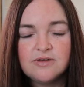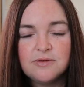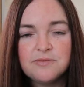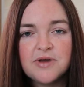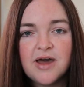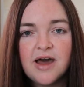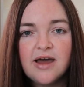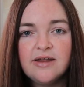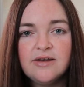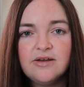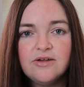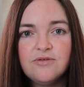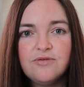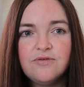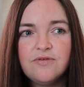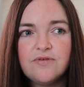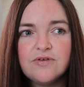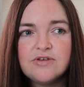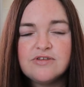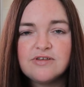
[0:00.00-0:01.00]
some kind
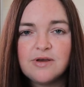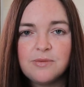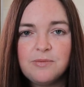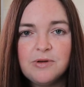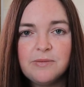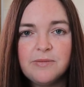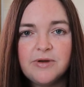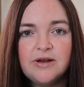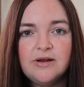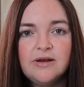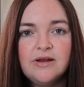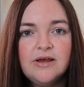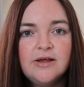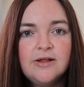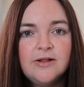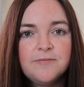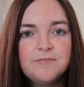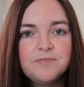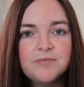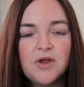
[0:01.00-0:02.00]
of supplement
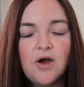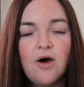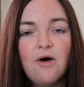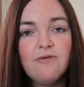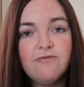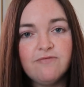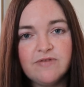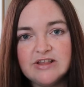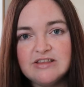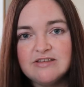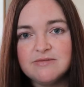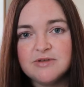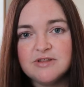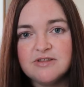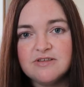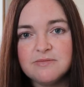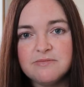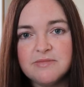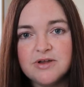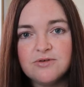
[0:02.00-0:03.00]
of
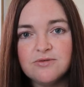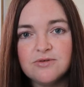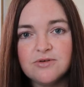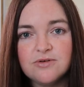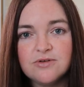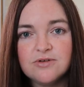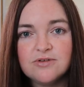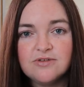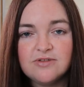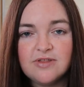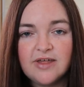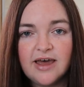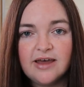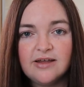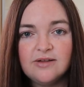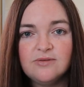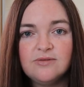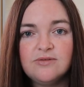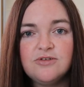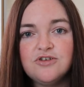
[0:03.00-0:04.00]
vitamins and minerals
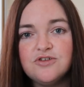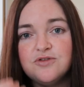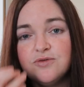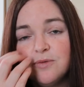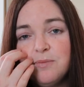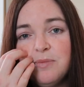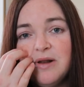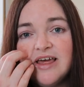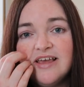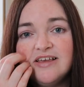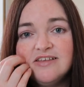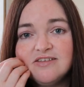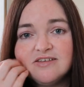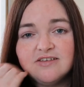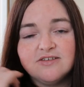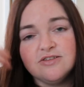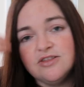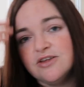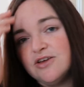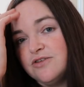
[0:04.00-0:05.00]
that just
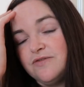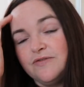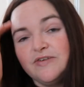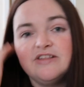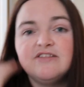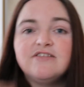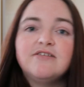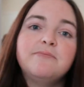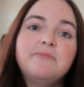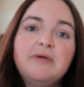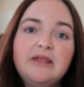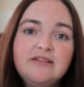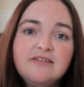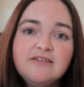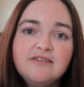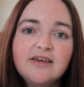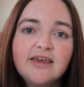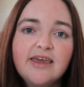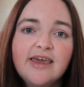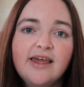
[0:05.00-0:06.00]
replaces those
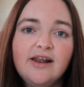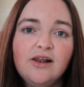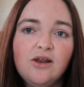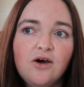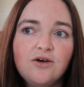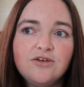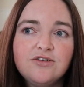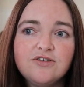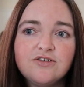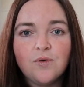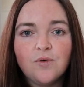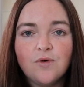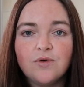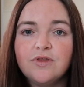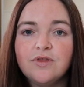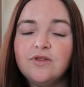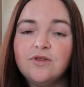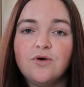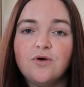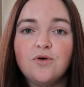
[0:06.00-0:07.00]
vitamins that get lost
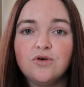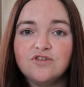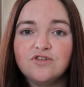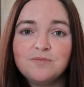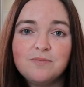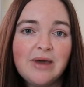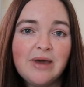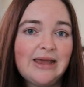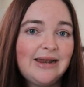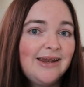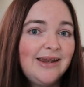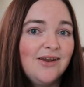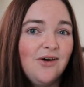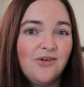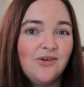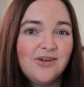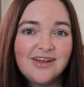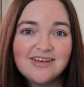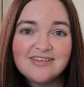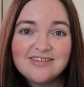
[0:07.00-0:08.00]
or that the horse may
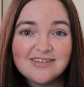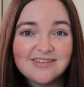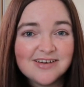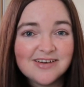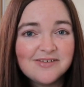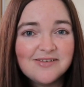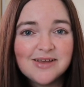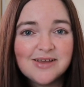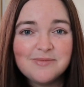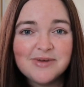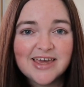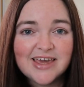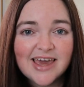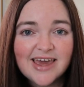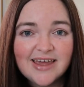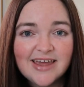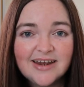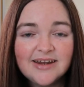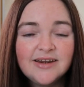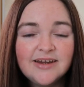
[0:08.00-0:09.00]
not necessarily be
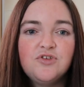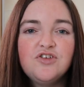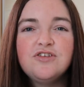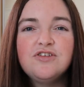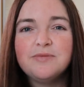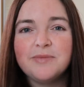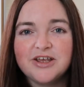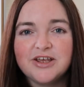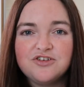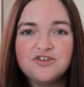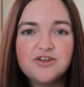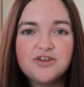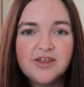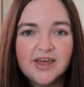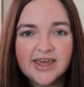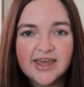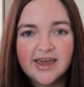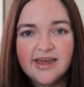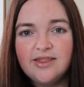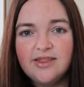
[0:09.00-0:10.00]
getting, just to make sure
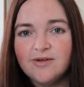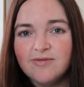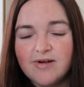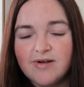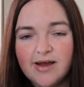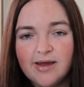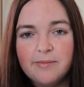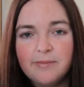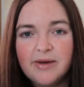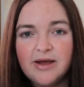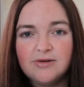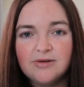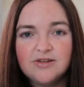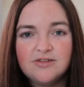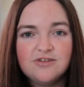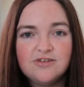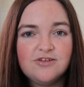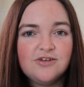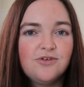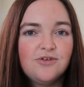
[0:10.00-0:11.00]
they're getting the right amount
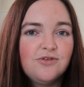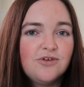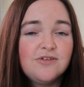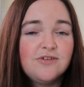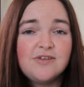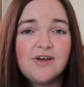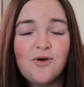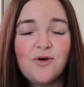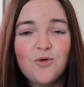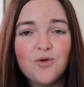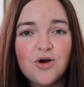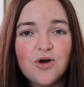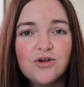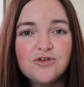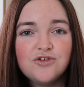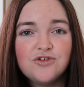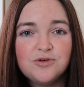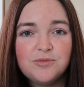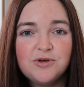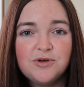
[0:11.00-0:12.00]
and stuff, because that all
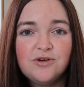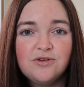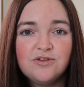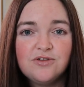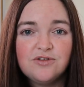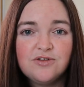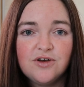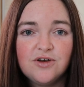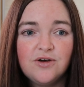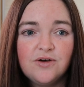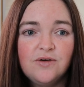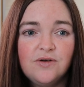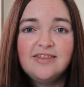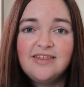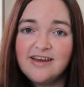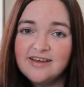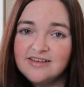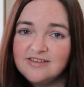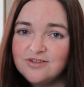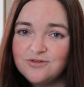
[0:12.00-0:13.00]
contributes. So
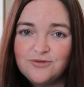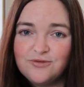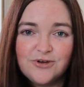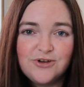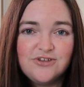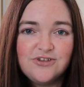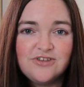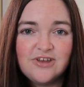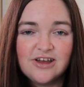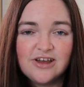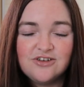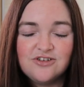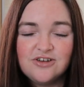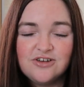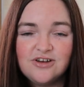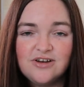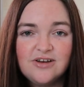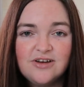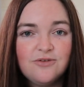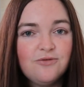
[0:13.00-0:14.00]
that is the first
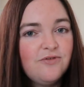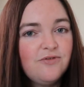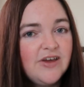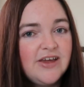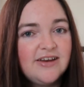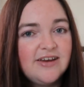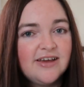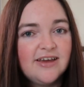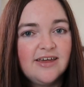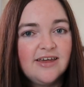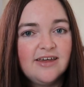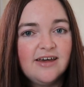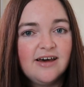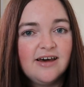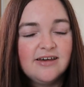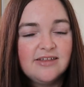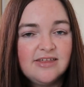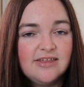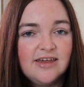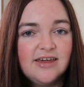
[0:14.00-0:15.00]
section. Feeding,
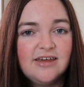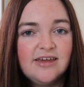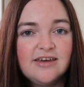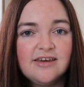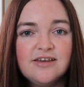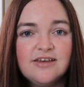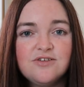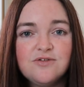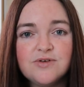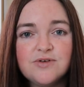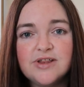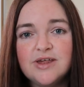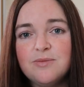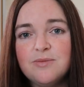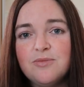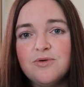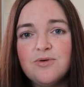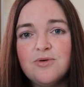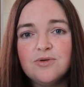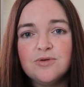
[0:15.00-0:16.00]
I think, is
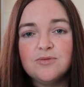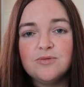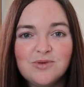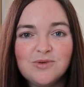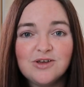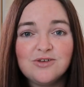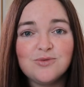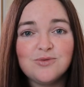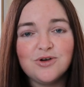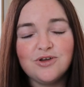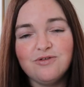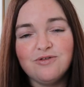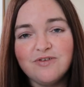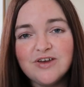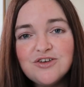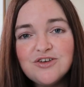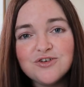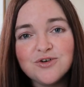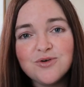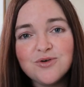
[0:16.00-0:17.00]
really important because what you
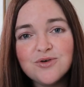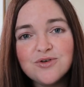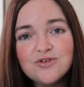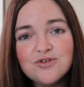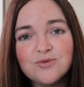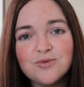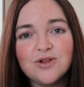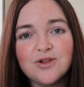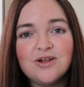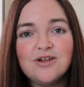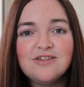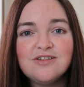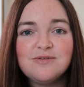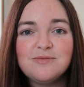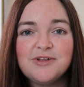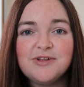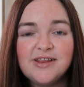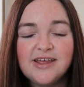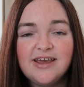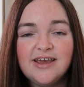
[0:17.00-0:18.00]
feed your horse will
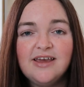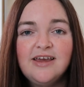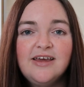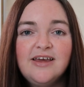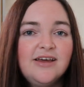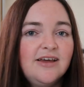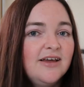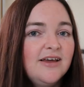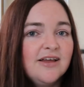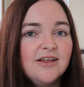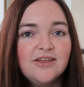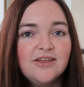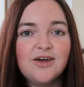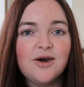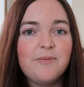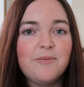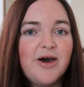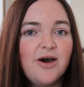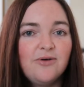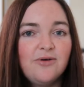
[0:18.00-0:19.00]
ultimately
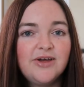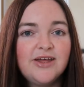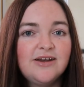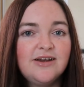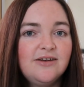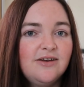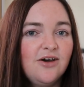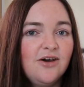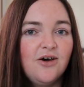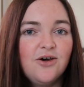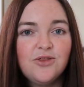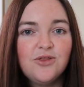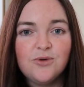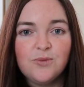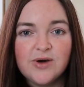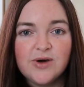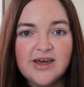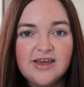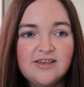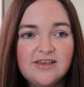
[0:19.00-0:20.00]
come out in
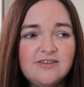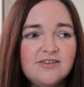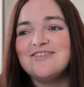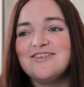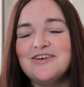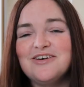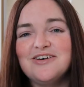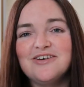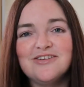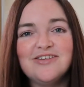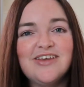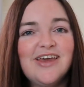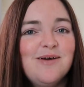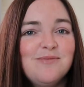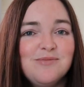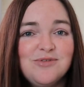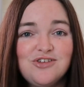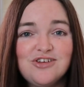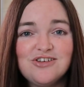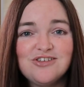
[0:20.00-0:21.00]
other ways. So
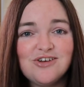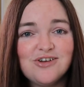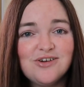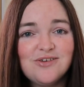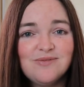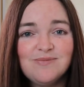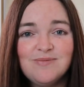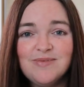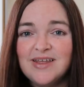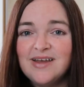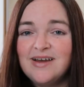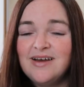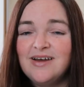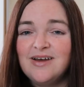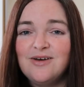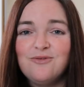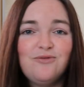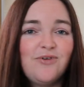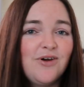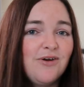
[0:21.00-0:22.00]
yep, she's on
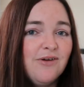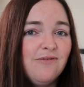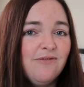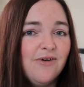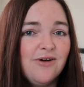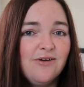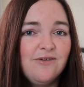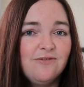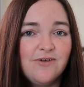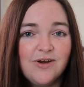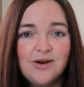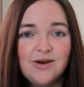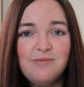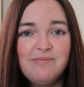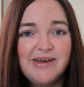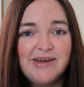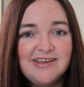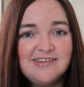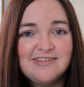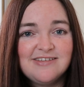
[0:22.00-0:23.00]
very, very,
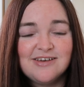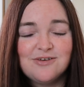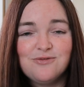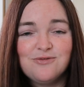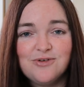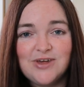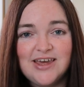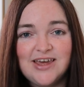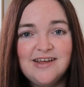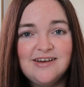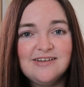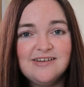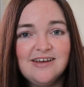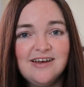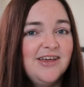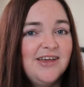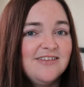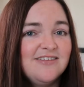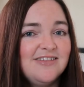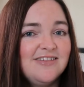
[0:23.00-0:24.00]
very basic
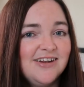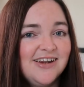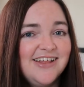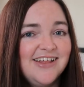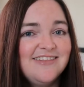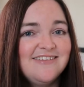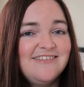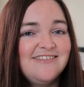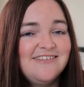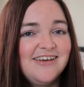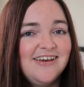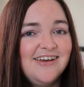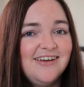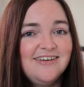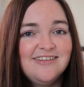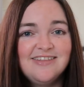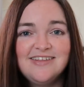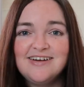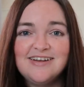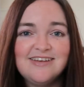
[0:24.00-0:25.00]
feed. It's the
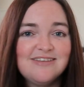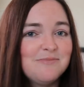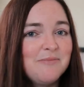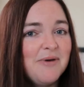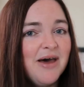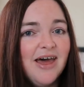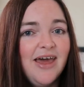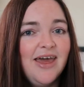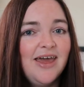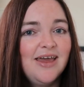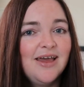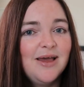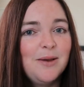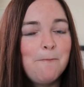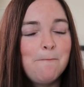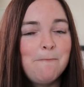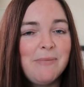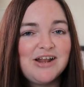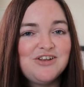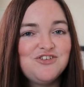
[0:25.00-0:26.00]
linseed that is my
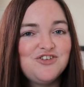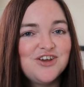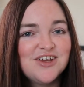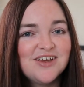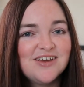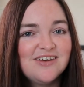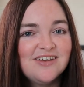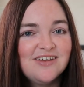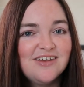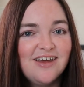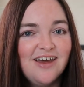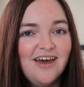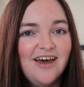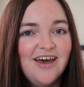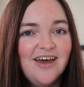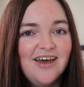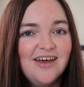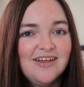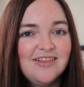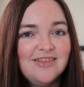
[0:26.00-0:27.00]
magic,
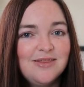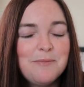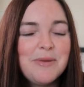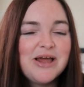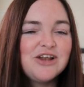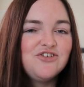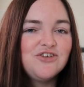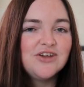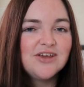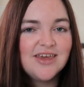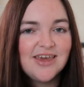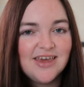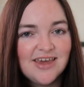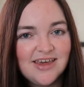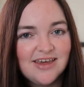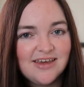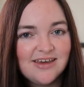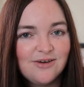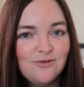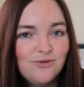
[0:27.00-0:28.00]
the magic
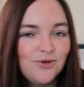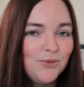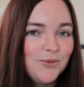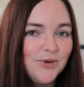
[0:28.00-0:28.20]
key, if